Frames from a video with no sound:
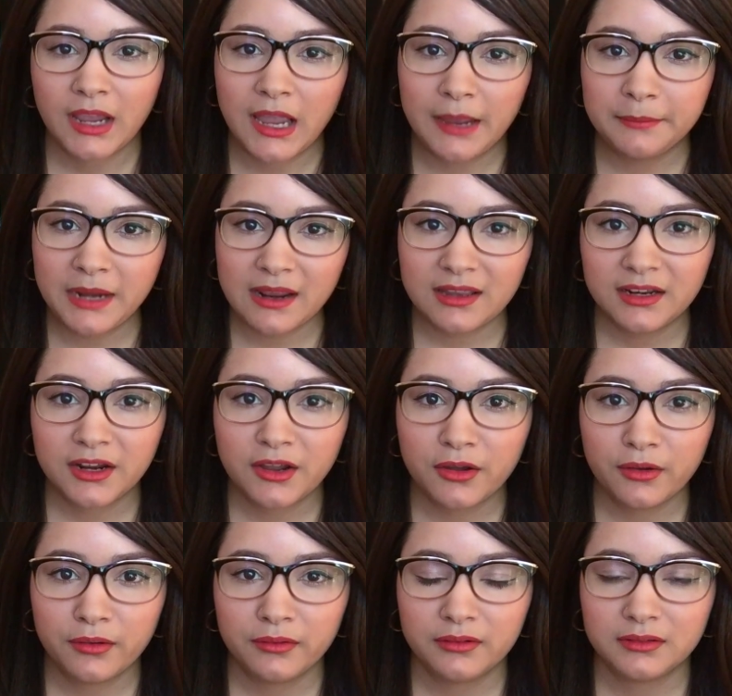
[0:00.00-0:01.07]
I'm not going to
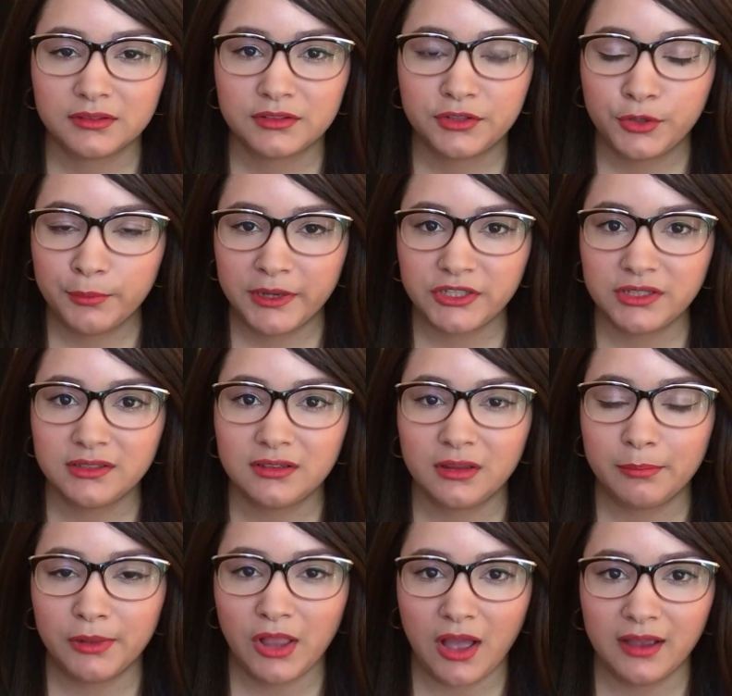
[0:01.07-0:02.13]
go too much into
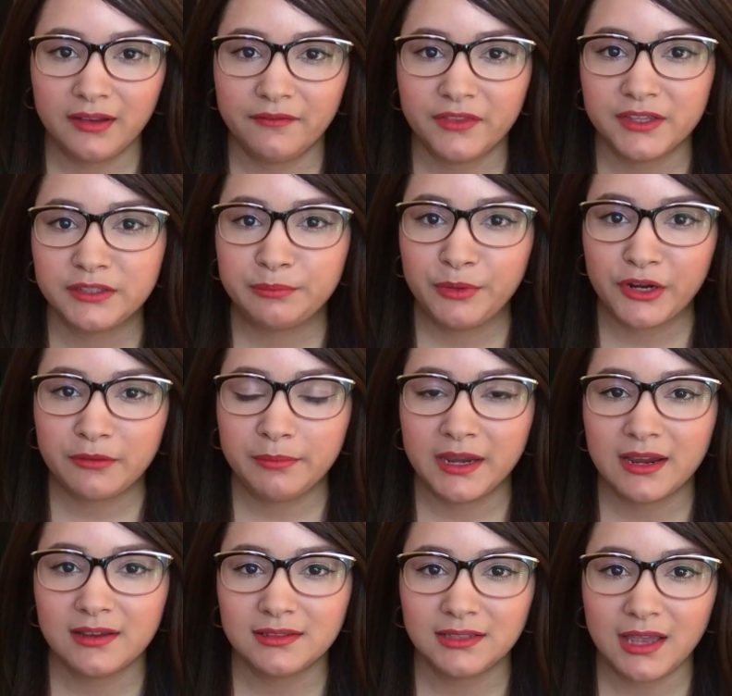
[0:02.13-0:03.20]
the plot of this book
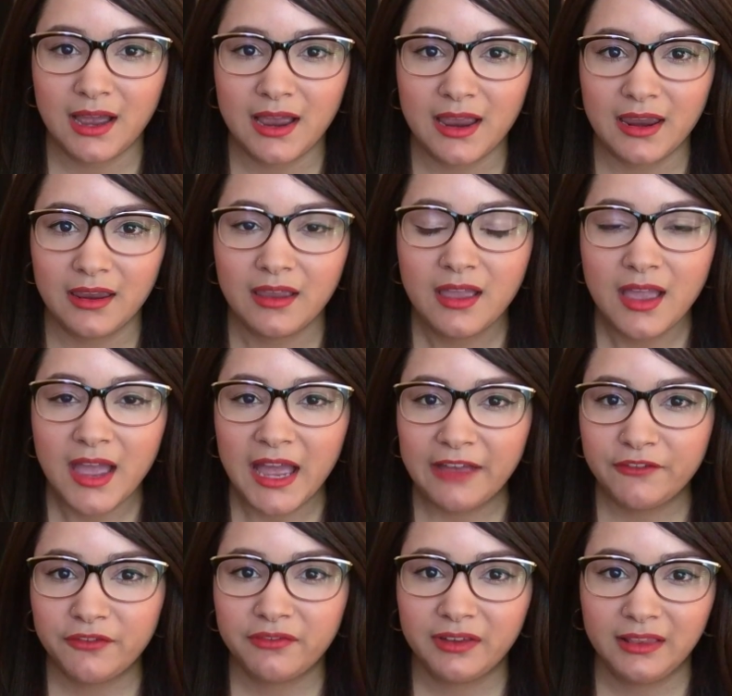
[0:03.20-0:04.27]
because I
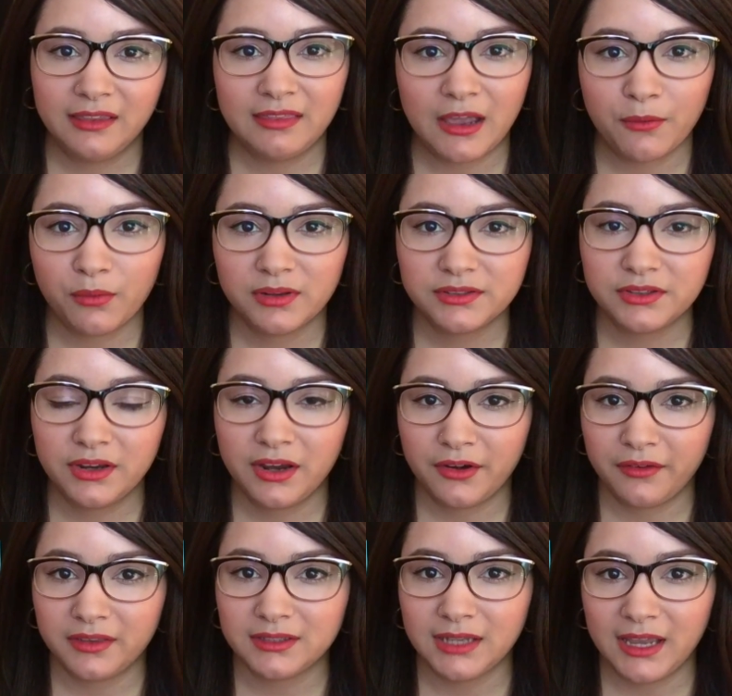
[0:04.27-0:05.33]
have a feeling that once you
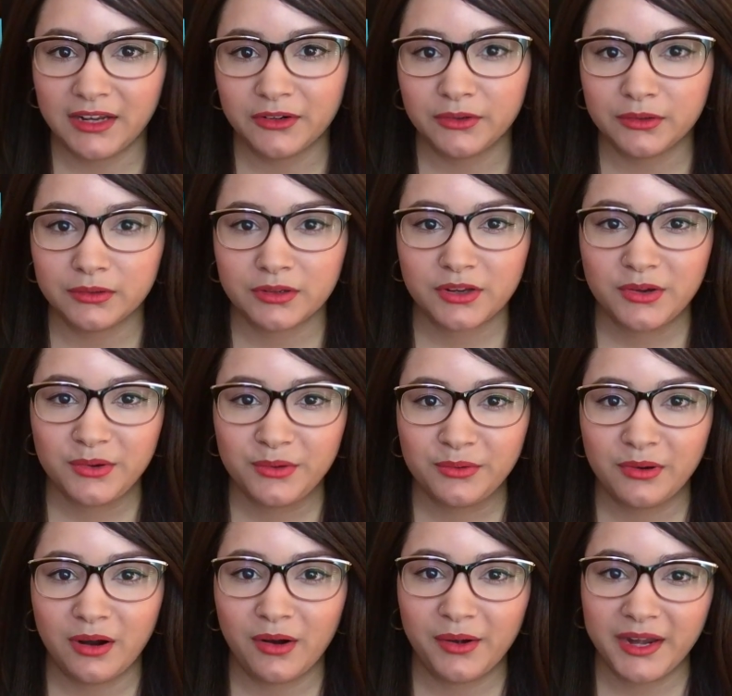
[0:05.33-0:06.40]
hear the title,
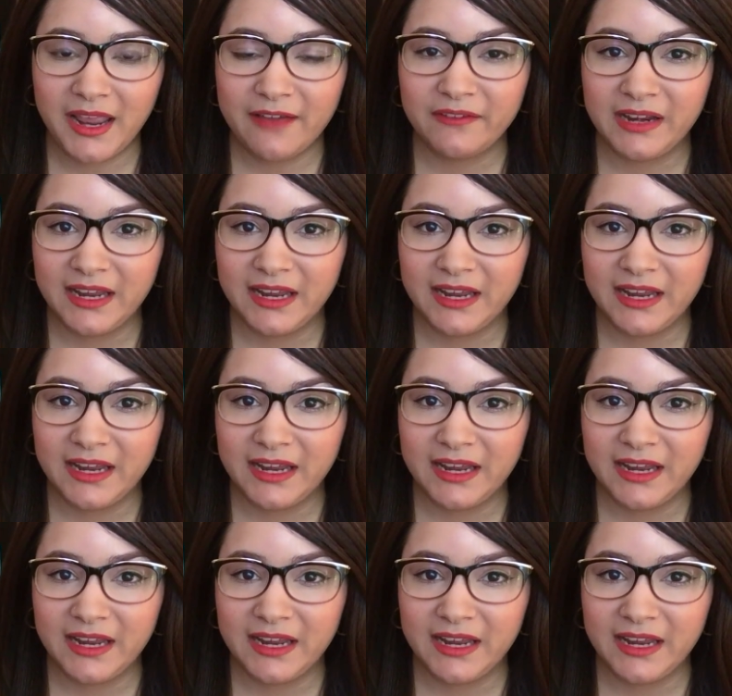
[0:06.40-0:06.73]
you already have an